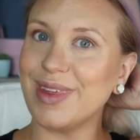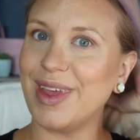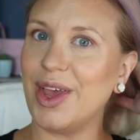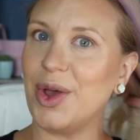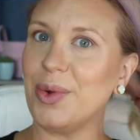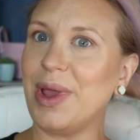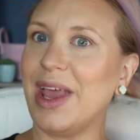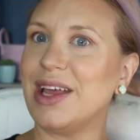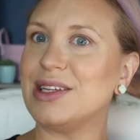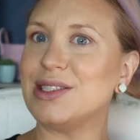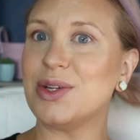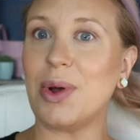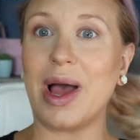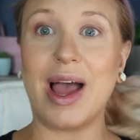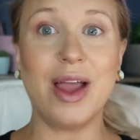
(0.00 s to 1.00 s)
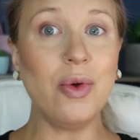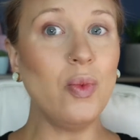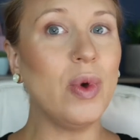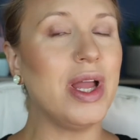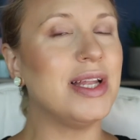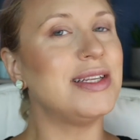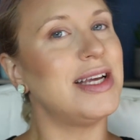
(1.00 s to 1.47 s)
Okay, so I
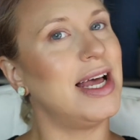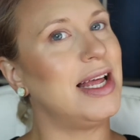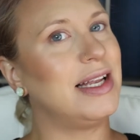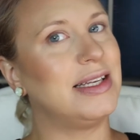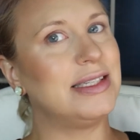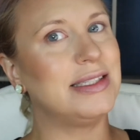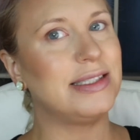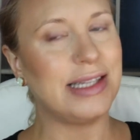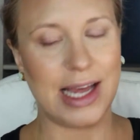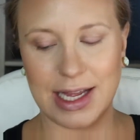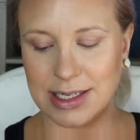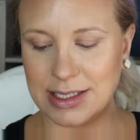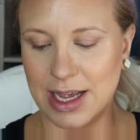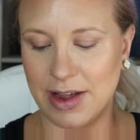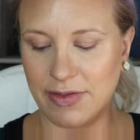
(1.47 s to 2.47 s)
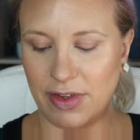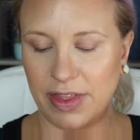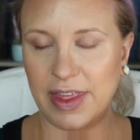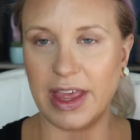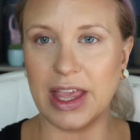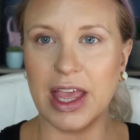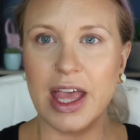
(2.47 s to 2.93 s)
went and set
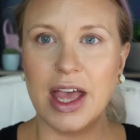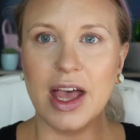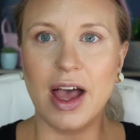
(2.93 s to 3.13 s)
everything.